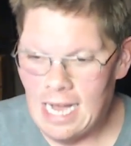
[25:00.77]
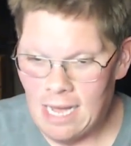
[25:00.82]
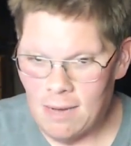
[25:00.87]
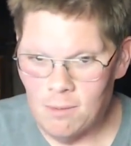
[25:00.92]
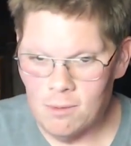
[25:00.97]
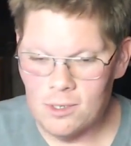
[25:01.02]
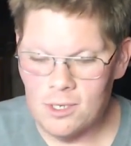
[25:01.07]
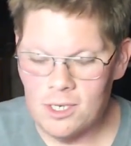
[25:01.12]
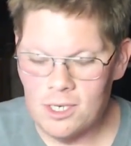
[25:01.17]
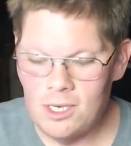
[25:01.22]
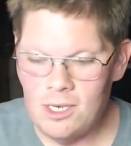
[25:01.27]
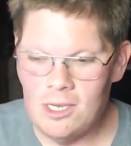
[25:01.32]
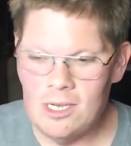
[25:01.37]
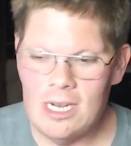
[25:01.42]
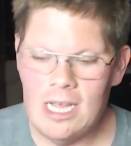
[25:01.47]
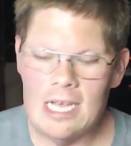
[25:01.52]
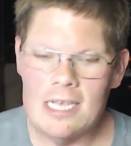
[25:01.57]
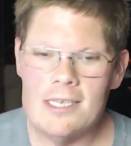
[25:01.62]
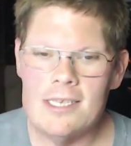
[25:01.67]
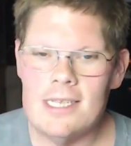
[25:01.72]
I will see you
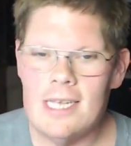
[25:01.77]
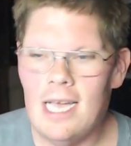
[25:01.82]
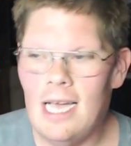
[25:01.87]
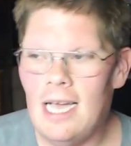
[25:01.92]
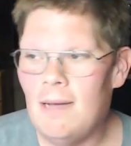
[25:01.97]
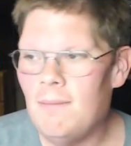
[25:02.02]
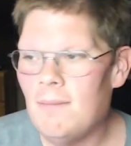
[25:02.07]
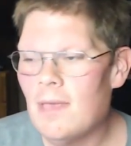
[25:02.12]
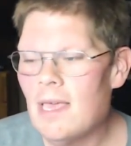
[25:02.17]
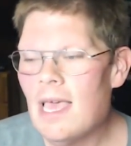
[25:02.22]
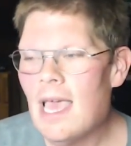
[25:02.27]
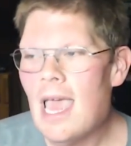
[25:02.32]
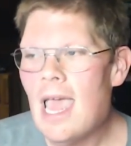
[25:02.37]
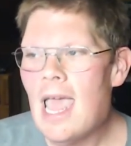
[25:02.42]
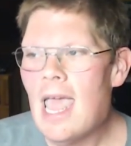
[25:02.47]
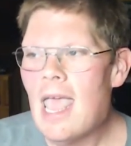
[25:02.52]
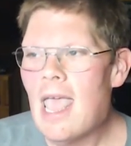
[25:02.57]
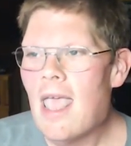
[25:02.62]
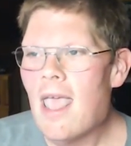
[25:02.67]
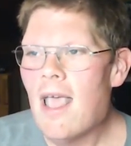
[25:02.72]
next time.
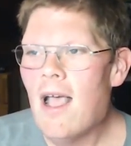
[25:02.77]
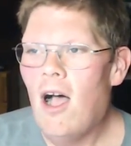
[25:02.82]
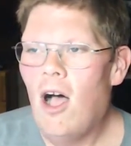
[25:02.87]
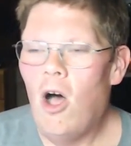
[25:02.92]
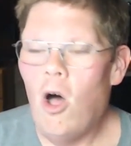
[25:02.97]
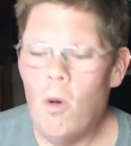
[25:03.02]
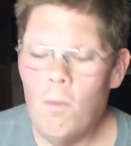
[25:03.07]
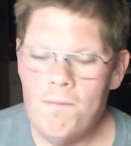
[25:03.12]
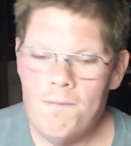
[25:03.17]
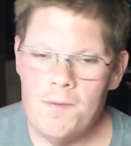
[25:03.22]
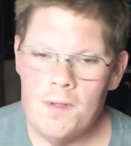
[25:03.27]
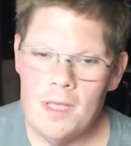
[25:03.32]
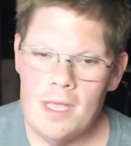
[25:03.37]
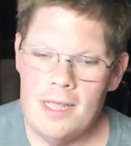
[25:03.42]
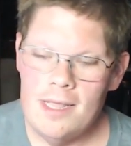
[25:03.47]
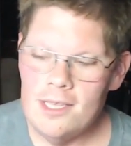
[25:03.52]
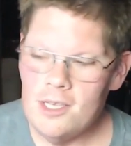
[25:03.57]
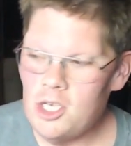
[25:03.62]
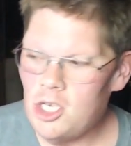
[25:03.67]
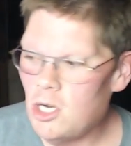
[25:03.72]
Hopefully,
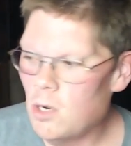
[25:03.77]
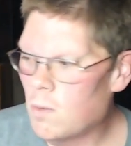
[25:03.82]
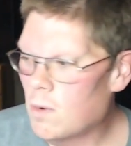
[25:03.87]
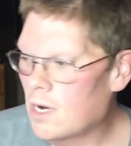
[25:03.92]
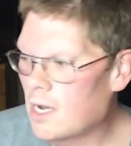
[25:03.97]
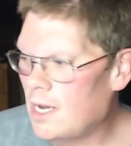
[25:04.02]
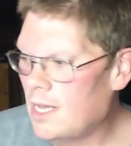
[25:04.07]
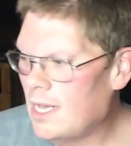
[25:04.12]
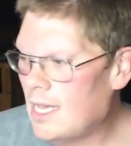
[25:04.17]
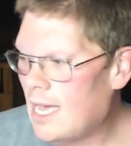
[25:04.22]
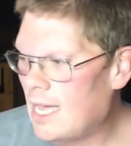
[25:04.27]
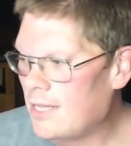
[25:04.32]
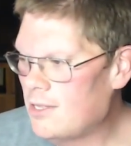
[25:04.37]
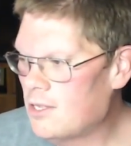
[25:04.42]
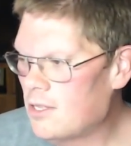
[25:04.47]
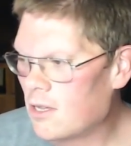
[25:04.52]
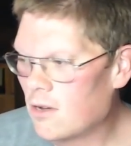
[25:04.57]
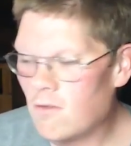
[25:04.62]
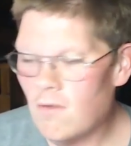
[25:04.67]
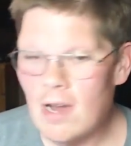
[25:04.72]
this year we're going to get
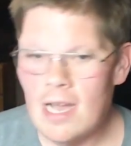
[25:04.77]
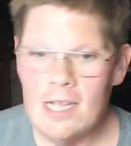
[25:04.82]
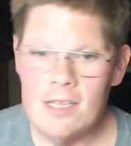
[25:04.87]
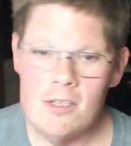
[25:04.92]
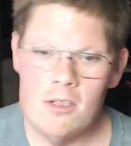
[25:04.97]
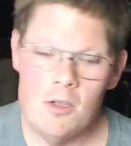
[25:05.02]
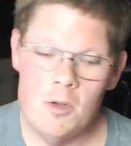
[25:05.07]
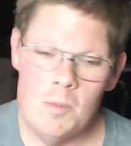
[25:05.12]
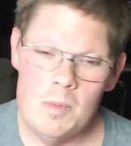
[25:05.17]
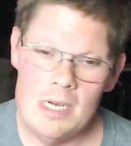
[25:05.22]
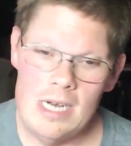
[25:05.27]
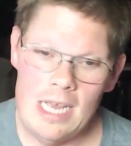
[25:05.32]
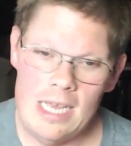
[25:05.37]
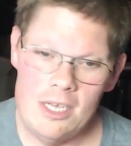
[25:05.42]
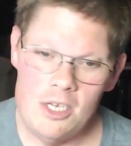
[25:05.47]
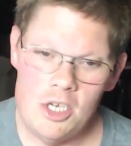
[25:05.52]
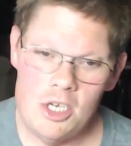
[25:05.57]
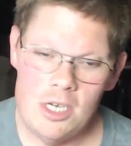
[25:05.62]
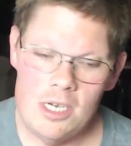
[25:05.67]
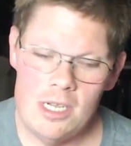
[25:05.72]
to the Grand
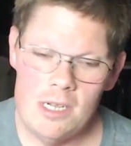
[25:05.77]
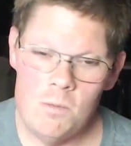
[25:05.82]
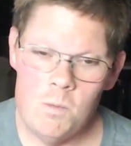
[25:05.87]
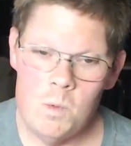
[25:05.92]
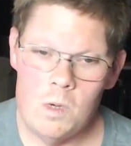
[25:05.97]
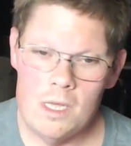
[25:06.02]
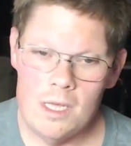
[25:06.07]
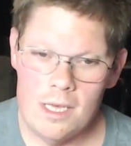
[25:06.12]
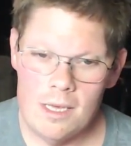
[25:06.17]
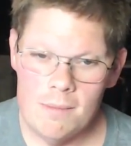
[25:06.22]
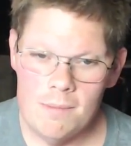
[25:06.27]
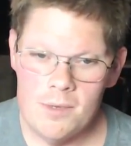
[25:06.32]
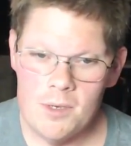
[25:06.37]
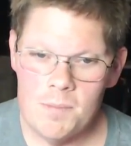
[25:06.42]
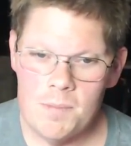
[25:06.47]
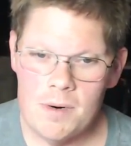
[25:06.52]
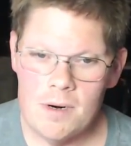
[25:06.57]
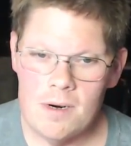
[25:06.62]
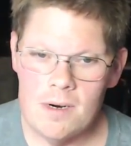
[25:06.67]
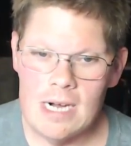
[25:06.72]
Illumination in
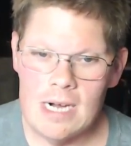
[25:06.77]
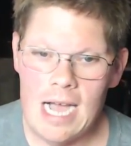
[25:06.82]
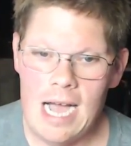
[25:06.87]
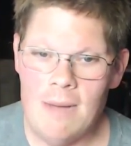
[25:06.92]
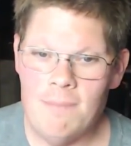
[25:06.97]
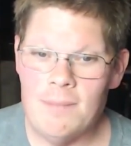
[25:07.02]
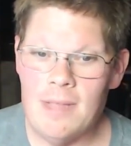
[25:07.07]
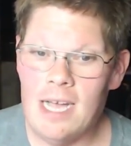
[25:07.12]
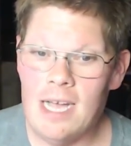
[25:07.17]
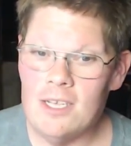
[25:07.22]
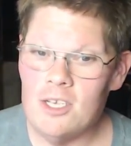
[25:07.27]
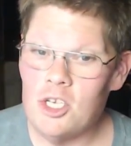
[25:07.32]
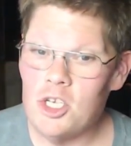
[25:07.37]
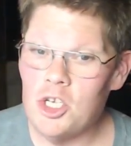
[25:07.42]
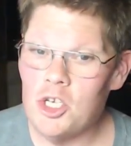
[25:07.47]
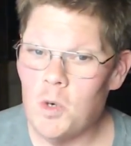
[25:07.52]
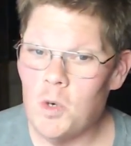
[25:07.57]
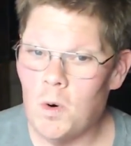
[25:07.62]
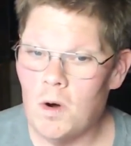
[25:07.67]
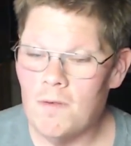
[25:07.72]
Williamsburg. I'm not
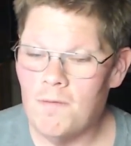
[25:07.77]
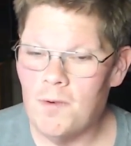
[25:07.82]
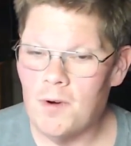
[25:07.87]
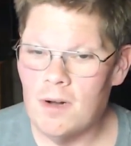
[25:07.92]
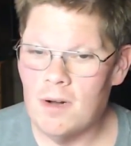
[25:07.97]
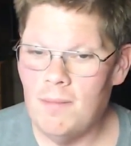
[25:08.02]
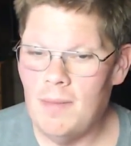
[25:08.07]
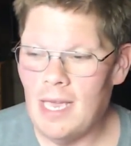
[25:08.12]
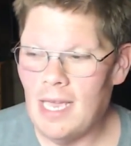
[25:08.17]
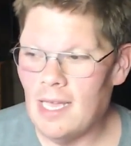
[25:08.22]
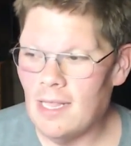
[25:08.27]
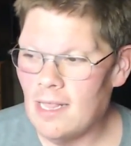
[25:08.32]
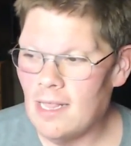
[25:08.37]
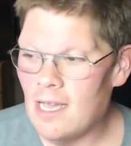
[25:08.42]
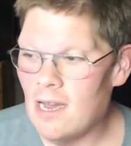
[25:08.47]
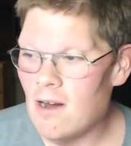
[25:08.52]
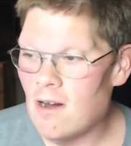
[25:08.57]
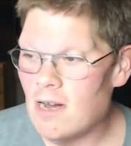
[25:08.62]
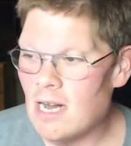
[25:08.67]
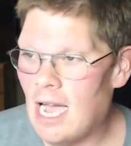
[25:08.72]
sure if we're going to make it
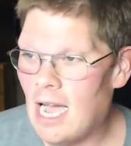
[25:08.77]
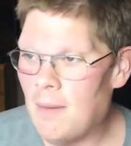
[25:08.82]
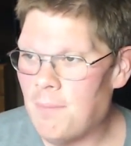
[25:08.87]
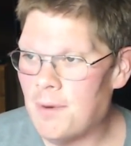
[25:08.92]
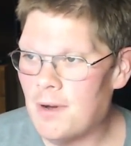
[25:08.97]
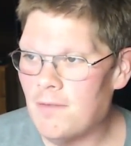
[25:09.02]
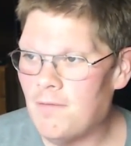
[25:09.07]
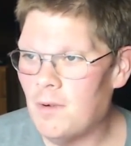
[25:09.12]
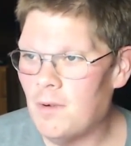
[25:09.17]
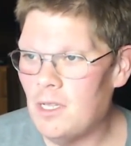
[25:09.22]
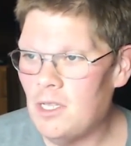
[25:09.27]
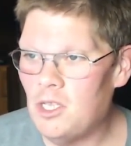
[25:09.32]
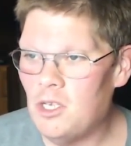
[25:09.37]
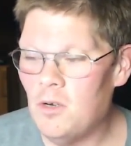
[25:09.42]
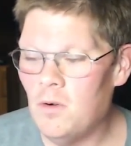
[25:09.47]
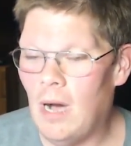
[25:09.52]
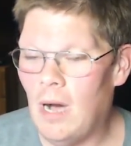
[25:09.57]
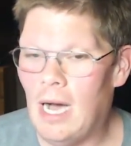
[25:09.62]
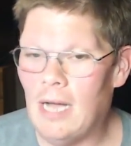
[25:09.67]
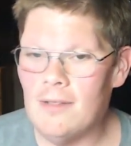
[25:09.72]
there or not, but if we
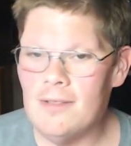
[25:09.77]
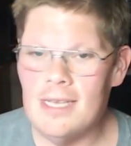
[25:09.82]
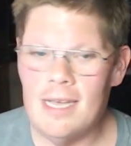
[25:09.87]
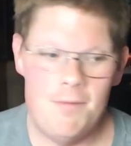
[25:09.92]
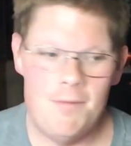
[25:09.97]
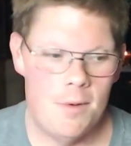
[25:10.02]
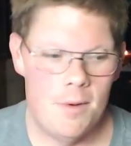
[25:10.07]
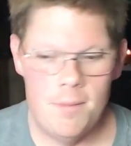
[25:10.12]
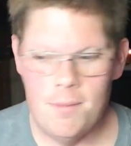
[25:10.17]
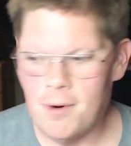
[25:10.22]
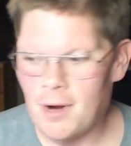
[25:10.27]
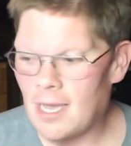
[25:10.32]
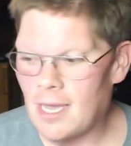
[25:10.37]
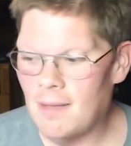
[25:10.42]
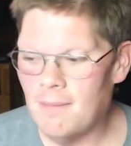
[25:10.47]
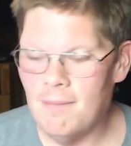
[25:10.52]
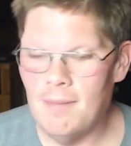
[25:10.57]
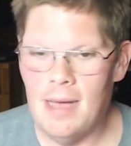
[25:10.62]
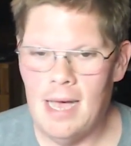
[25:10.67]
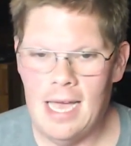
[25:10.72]
do, I'll definitely bring
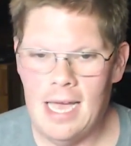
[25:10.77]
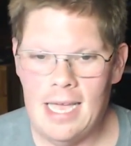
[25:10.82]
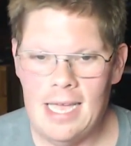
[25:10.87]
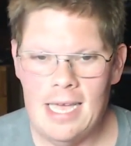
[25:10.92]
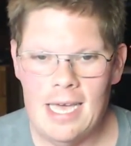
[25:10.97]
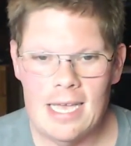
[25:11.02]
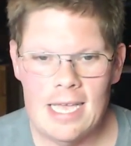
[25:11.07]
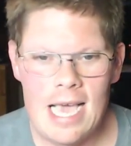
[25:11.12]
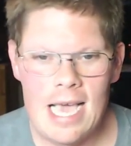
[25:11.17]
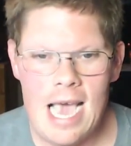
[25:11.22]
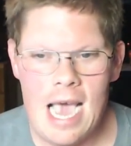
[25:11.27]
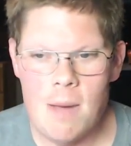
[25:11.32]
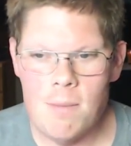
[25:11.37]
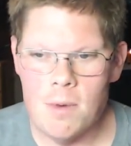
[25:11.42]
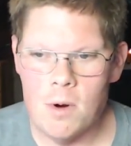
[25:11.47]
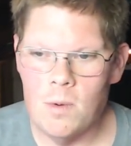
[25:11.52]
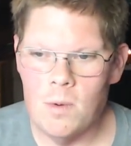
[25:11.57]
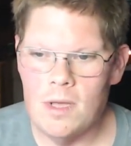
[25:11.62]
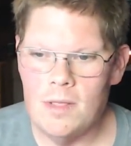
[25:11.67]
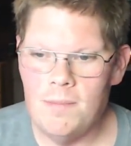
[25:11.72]
in my uh,
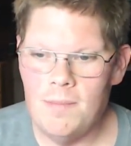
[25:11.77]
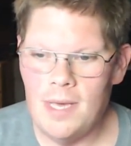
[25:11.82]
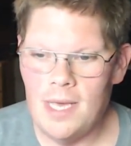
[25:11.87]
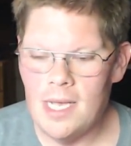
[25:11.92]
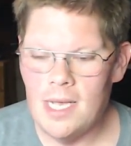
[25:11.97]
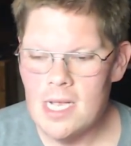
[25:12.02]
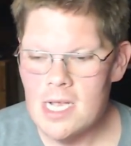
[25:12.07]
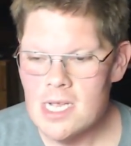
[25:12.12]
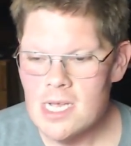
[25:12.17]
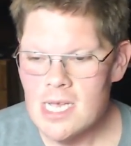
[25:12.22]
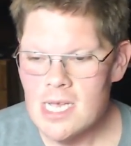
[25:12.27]
camera with me.